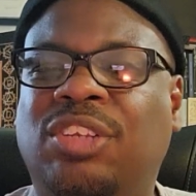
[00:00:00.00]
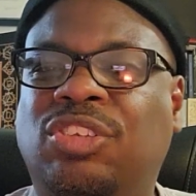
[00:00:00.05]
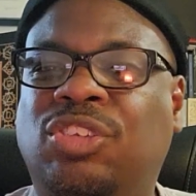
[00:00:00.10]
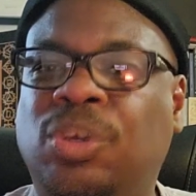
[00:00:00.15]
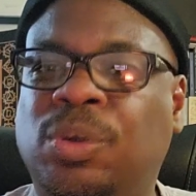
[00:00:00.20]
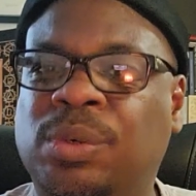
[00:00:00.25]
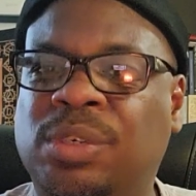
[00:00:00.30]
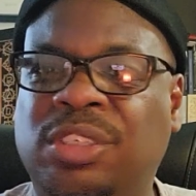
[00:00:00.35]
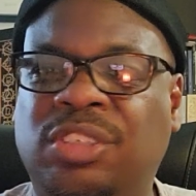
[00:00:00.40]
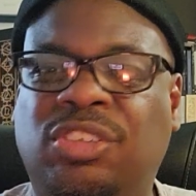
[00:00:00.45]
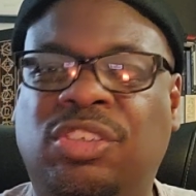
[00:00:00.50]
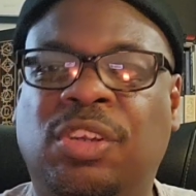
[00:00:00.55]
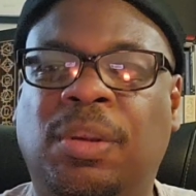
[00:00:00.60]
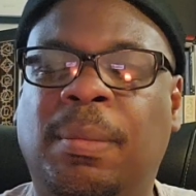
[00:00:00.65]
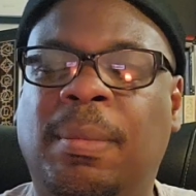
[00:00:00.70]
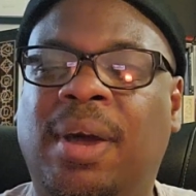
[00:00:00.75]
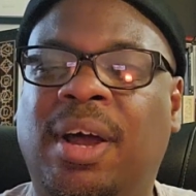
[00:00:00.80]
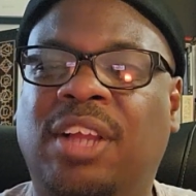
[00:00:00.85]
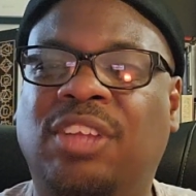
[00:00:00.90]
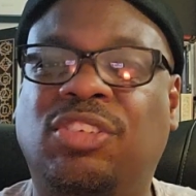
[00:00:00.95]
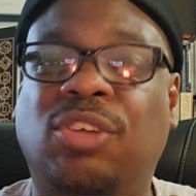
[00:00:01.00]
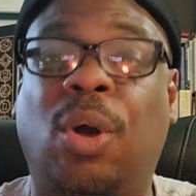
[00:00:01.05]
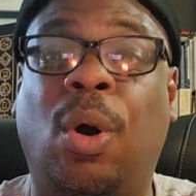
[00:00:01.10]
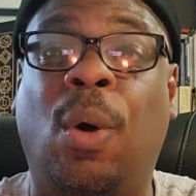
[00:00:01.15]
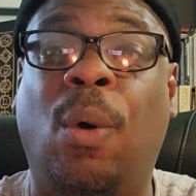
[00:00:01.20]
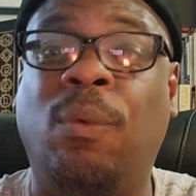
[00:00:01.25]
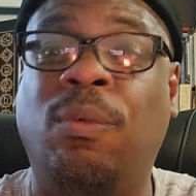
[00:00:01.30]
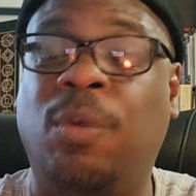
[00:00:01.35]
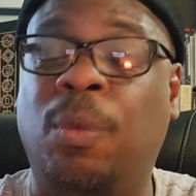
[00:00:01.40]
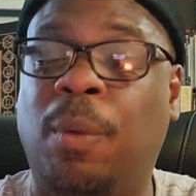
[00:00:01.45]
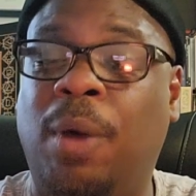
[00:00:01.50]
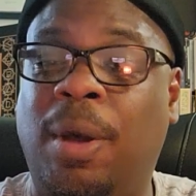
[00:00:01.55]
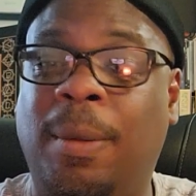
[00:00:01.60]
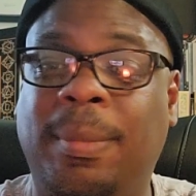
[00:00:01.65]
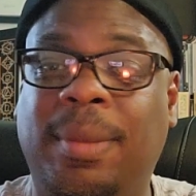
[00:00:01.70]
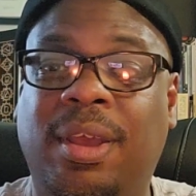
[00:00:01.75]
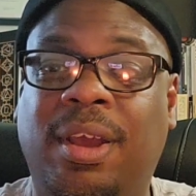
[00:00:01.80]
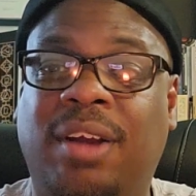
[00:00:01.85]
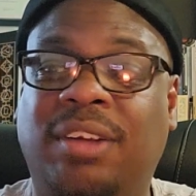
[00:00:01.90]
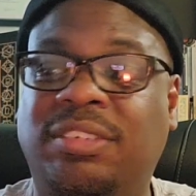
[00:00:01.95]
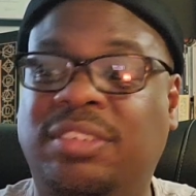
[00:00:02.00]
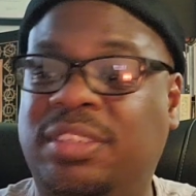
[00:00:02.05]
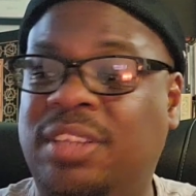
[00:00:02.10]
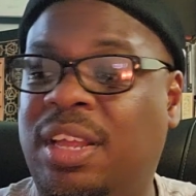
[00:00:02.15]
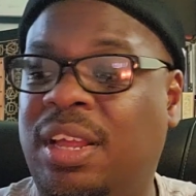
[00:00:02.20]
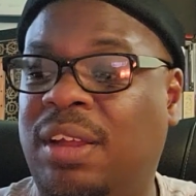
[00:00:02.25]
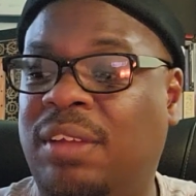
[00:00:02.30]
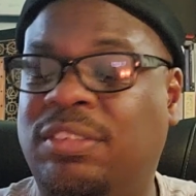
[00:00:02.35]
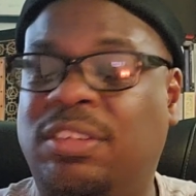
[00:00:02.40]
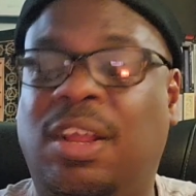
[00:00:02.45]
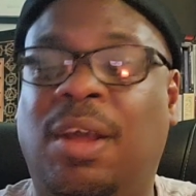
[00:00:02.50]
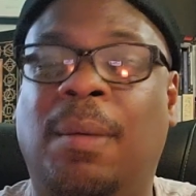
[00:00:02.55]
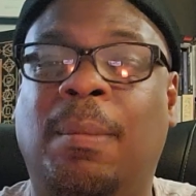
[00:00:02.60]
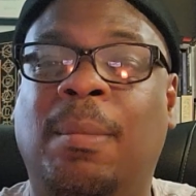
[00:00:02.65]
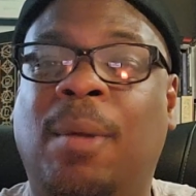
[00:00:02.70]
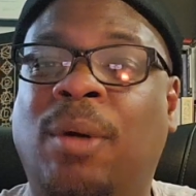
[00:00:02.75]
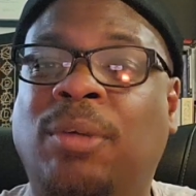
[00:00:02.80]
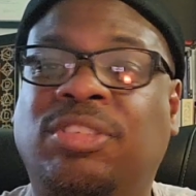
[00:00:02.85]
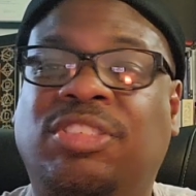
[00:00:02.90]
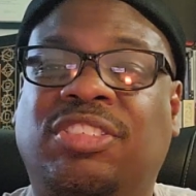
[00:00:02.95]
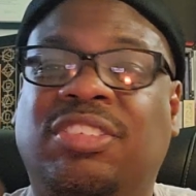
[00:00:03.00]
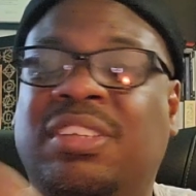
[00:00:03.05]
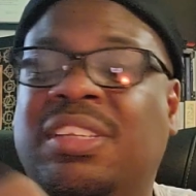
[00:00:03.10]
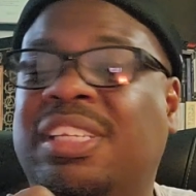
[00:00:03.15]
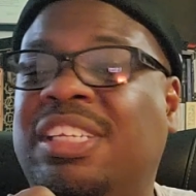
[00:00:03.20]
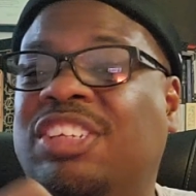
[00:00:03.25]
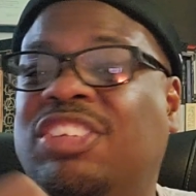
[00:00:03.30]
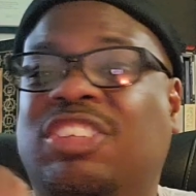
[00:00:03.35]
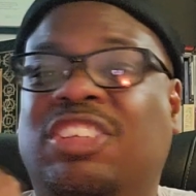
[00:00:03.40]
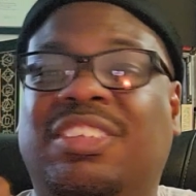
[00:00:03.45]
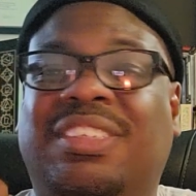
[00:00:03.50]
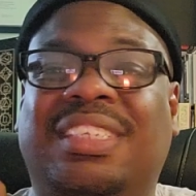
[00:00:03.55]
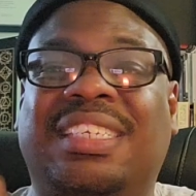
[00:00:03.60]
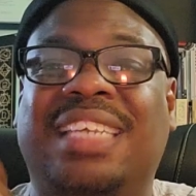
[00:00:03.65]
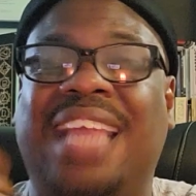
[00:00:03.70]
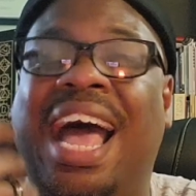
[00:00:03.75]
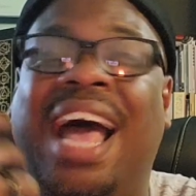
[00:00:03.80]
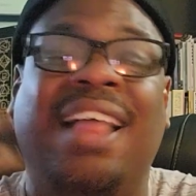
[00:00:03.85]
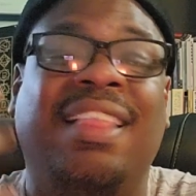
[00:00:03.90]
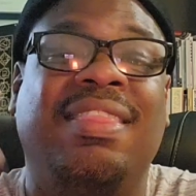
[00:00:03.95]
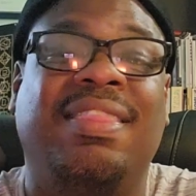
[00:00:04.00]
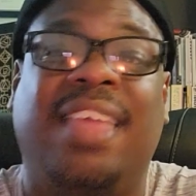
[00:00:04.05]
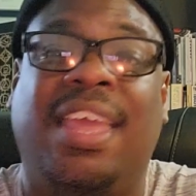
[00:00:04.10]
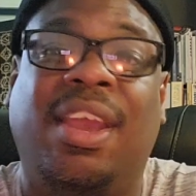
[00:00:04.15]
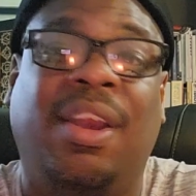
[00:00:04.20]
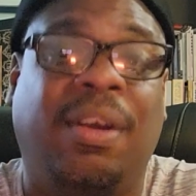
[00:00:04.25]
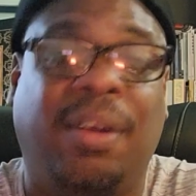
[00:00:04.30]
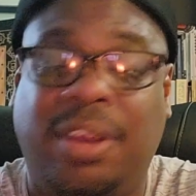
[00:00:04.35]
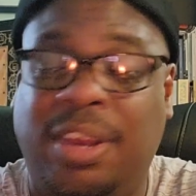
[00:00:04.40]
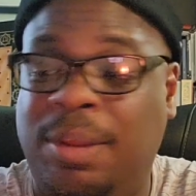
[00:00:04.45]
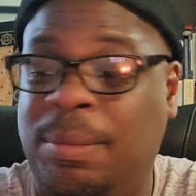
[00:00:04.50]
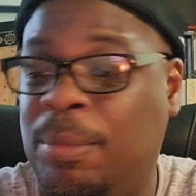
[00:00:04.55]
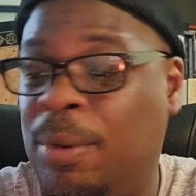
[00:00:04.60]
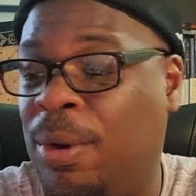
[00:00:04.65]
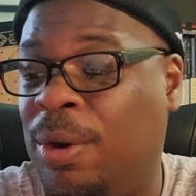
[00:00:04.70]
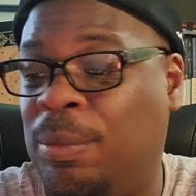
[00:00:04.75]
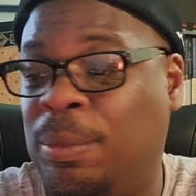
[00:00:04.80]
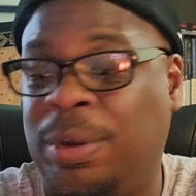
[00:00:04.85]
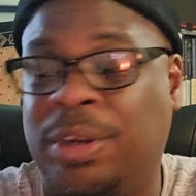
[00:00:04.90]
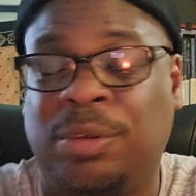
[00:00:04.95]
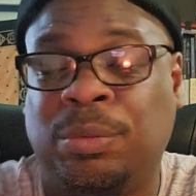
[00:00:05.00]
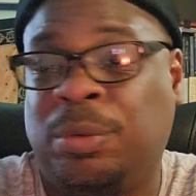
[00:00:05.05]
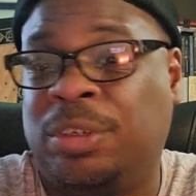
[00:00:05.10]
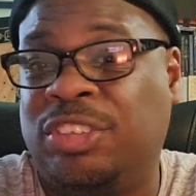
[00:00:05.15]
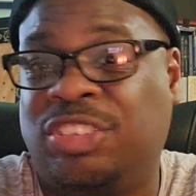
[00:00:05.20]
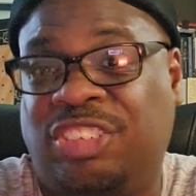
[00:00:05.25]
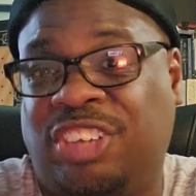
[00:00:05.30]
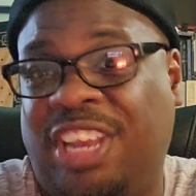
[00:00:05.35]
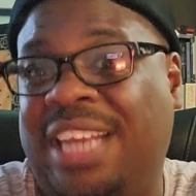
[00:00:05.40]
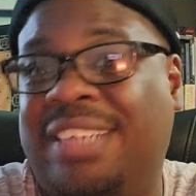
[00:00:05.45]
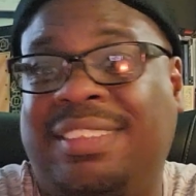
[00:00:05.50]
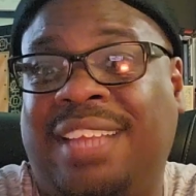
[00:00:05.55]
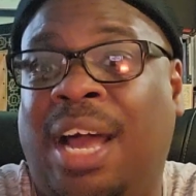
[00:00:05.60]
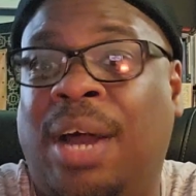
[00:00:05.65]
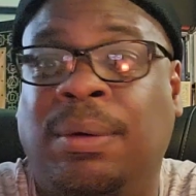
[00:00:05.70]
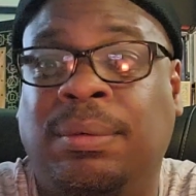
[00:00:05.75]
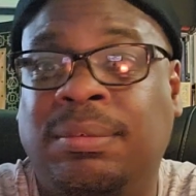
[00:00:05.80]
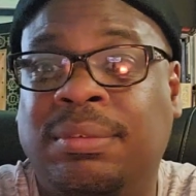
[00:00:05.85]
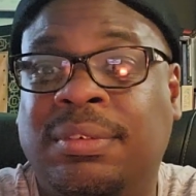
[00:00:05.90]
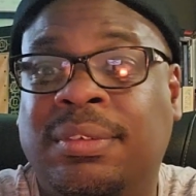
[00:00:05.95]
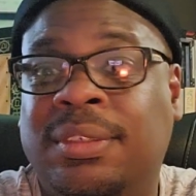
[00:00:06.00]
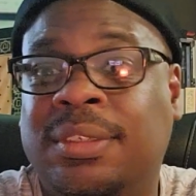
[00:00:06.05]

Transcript: doing too much, overwhelming ourselves, emotionally just not there anymore. We're checked out.